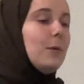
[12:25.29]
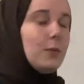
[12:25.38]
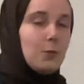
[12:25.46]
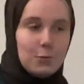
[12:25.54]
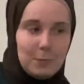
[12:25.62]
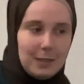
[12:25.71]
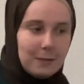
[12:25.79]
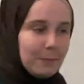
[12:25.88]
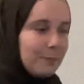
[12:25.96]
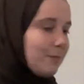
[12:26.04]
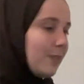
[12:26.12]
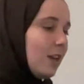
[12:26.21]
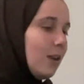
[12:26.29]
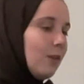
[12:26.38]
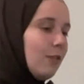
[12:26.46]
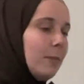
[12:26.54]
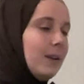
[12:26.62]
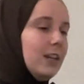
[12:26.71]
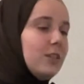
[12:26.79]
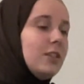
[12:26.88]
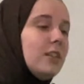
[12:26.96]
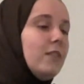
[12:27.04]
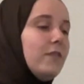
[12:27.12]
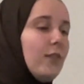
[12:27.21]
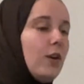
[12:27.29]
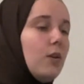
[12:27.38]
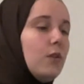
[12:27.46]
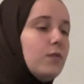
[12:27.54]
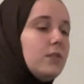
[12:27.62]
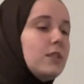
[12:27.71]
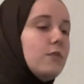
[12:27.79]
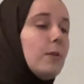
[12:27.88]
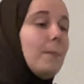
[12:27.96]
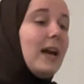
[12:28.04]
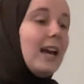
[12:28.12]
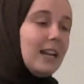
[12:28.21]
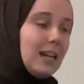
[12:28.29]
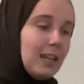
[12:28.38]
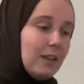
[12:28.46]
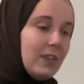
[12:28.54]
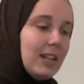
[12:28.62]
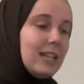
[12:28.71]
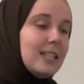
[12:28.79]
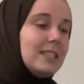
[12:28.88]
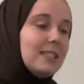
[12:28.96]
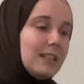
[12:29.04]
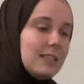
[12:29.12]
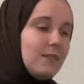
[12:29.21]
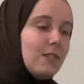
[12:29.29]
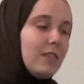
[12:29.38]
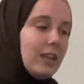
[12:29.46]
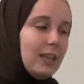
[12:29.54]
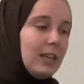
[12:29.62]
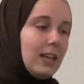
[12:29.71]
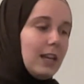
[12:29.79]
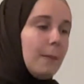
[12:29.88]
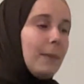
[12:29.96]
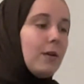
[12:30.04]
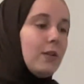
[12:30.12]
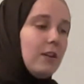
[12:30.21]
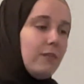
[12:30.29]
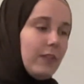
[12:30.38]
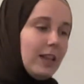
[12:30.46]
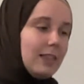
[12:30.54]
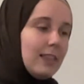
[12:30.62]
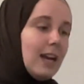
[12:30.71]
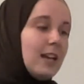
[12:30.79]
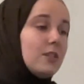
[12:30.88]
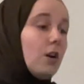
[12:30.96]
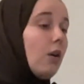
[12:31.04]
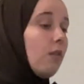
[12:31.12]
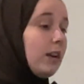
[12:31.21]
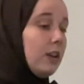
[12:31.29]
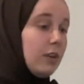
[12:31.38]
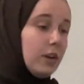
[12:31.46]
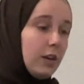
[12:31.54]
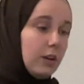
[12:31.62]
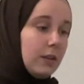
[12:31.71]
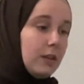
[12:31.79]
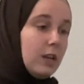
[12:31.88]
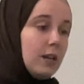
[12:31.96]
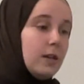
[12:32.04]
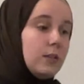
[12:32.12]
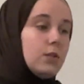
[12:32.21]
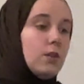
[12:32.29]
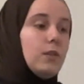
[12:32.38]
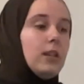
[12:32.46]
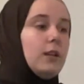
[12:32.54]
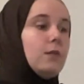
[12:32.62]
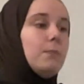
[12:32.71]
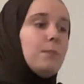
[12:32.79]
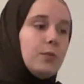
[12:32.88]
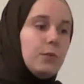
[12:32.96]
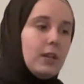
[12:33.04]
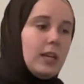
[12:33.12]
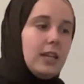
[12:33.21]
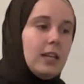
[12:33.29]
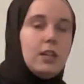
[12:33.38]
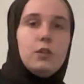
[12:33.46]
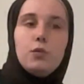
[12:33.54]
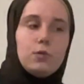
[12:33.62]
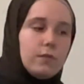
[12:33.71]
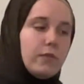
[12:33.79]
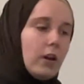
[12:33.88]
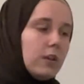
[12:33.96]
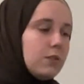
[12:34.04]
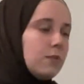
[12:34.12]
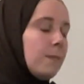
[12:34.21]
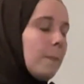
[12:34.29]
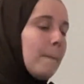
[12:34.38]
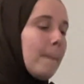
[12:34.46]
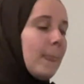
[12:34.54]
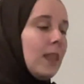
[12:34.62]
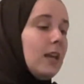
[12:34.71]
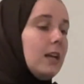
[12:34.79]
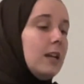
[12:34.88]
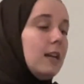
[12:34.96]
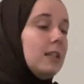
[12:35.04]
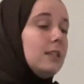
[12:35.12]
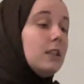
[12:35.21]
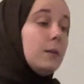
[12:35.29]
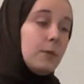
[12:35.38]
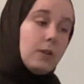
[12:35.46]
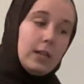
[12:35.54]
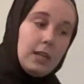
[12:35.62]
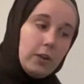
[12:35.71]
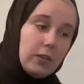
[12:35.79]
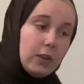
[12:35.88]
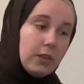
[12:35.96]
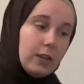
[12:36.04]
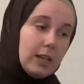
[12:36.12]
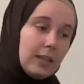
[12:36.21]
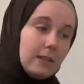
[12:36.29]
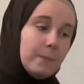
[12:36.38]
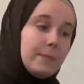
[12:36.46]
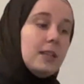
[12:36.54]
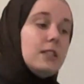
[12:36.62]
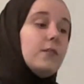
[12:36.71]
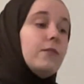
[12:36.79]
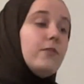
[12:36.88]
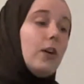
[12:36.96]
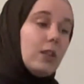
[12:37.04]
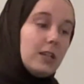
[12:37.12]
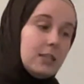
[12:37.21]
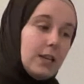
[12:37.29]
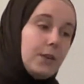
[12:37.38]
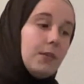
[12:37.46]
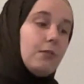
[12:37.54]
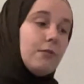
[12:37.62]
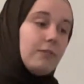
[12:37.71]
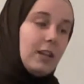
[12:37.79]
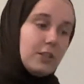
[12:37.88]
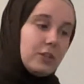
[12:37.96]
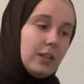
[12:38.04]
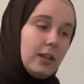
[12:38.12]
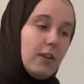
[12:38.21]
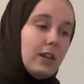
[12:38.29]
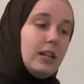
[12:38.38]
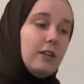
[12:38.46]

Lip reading: do those mean? Rumination involves repetitive and excessive thinking about an event that has already occurred. So, like brooding and intrusive thoughts. Deliberating, on the other hand, is a voluntary reflection on an